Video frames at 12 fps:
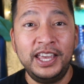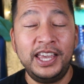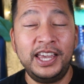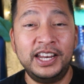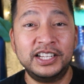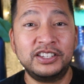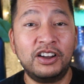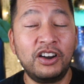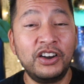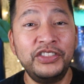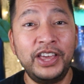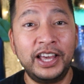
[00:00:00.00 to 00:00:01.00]
and it's
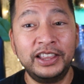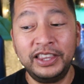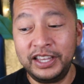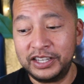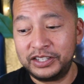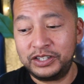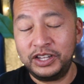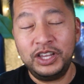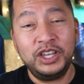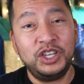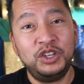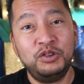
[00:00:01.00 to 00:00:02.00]
on that list,
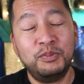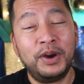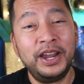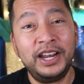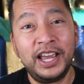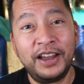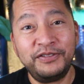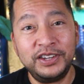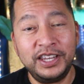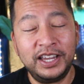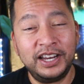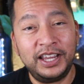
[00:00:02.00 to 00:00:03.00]
you might have to
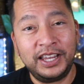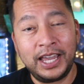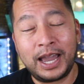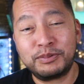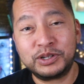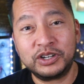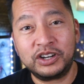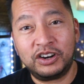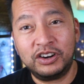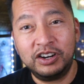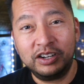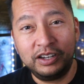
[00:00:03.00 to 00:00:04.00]
get a capture
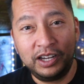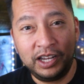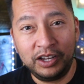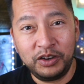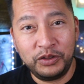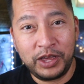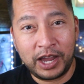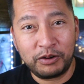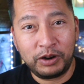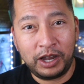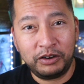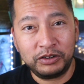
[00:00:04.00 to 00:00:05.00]
card and go that
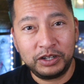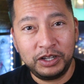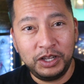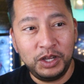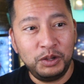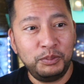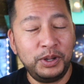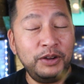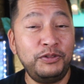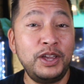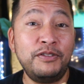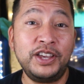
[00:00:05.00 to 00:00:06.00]
route. But
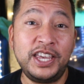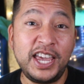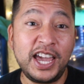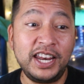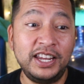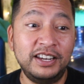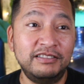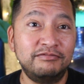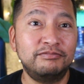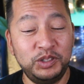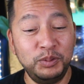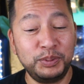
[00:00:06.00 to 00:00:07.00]
if you have a Canon,
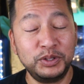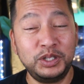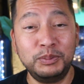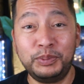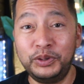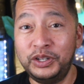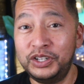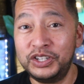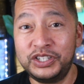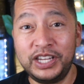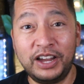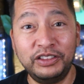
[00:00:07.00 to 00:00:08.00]
super simple. You
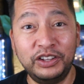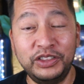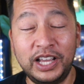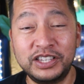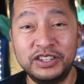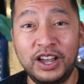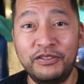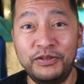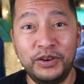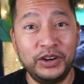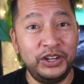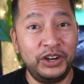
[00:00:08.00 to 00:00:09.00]
just download that
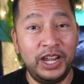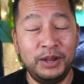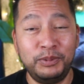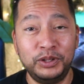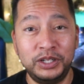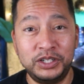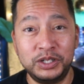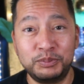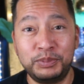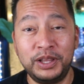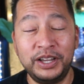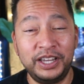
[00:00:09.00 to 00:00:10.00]
software and you're able to
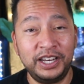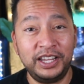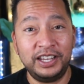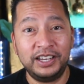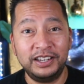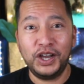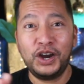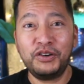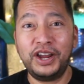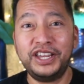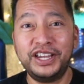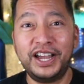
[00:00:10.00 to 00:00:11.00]
just plug it in. All
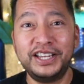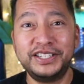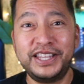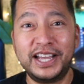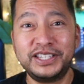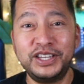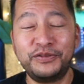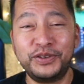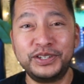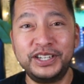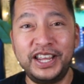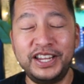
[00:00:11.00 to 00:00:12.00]
right, you guys, that's it for
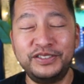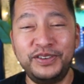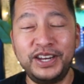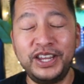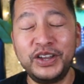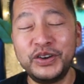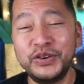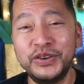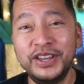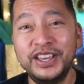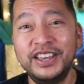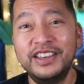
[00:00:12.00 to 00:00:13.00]
today's video.
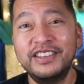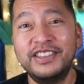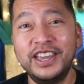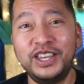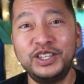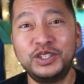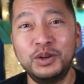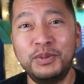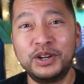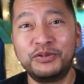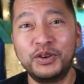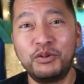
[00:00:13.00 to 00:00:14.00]
Thank you so
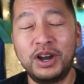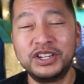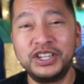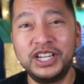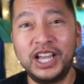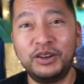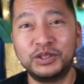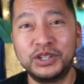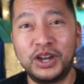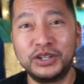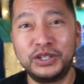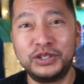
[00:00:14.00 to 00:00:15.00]
much for watching. I will
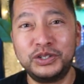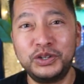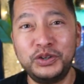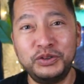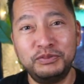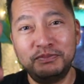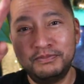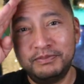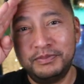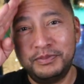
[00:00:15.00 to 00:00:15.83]
talk to you soon.